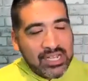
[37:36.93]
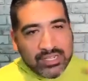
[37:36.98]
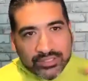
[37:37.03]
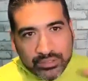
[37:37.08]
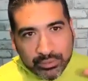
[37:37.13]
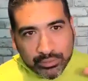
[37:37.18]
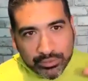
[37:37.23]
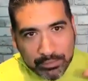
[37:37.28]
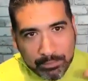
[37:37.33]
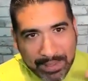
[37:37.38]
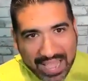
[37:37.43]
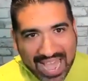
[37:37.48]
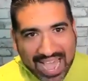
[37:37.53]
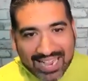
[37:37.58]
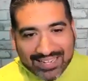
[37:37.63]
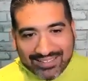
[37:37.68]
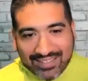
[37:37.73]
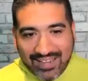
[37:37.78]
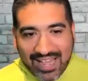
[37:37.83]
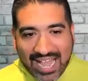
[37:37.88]
to
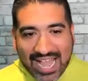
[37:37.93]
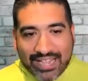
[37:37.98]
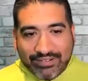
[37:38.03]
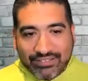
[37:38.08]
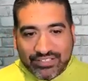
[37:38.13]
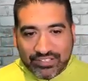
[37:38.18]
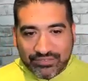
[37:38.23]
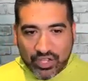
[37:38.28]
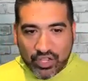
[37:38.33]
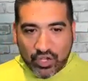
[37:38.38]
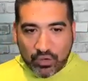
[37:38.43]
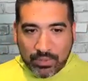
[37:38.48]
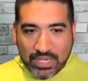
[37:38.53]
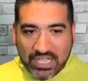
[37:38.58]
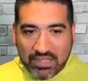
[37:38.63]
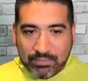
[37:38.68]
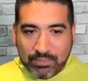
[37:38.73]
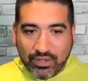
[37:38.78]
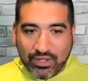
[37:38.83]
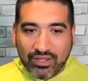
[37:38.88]
impact the lives of other
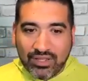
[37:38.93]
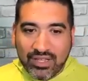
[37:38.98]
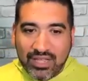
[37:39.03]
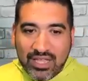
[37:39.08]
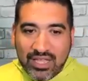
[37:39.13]
people.